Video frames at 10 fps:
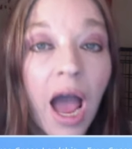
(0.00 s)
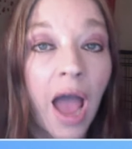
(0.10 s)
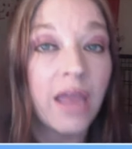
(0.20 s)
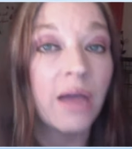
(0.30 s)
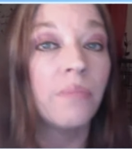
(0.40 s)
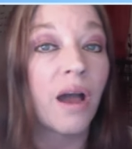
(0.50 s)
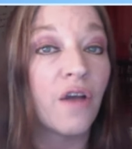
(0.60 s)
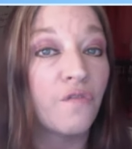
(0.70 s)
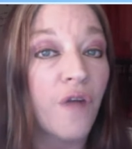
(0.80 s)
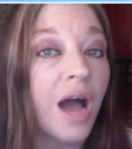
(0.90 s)
I am
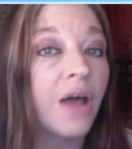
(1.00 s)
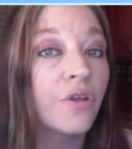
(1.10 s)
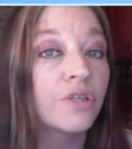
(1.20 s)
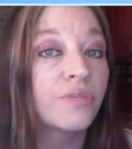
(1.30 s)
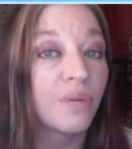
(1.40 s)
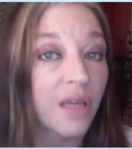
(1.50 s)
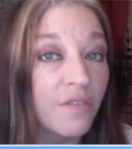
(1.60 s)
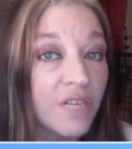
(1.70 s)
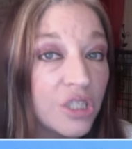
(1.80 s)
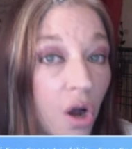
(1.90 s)
my father's
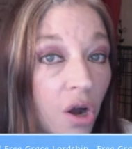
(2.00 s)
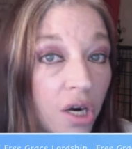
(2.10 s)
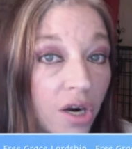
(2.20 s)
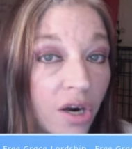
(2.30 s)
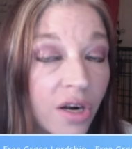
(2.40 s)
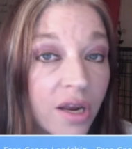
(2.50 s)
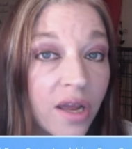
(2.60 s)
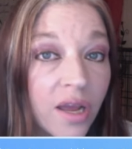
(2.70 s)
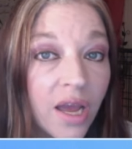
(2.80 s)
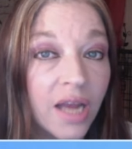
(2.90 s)
beloved daughter,
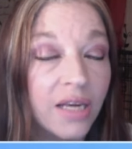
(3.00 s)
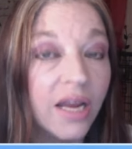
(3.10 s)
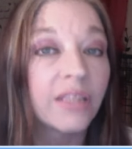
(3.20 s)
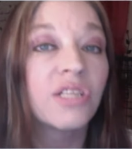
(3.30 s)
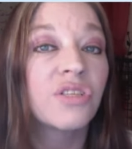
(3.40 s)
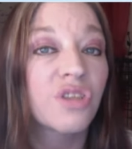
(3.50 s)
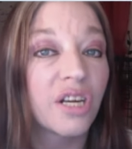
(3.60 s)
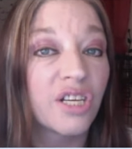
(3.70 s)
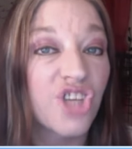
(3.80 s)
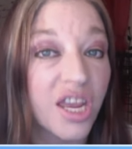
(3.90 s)
and nothing's
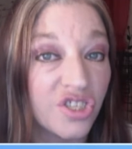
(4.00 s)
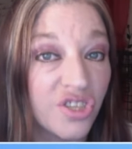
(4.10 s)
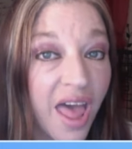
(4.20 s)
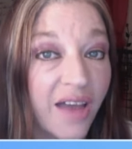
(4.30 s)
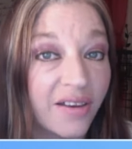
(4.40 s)
going to change that.